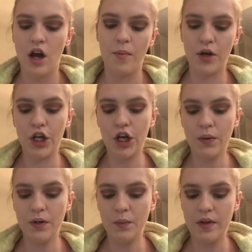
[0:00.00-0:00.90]
I'm gonna
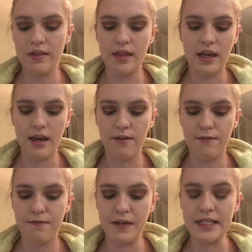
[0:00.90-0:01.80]
go in with the
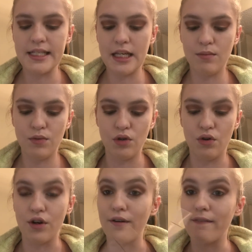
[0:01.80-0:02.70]
Fenty
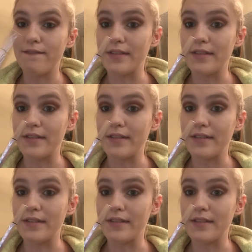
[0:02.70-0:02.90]
Beauty